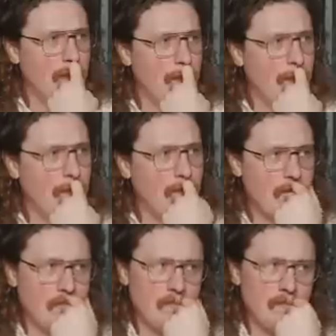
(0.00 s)

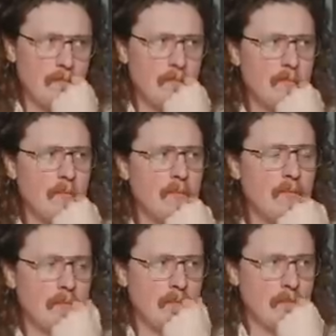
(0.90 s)

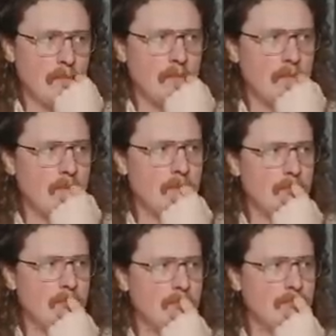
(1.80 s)

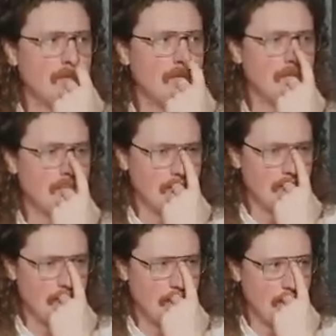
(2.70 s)

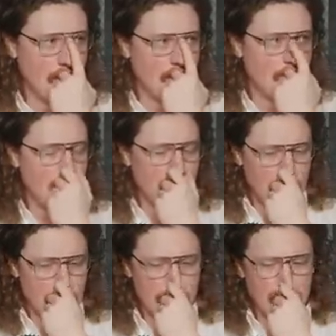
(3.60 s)

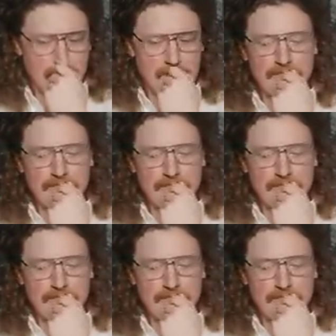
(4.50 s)
[no speech]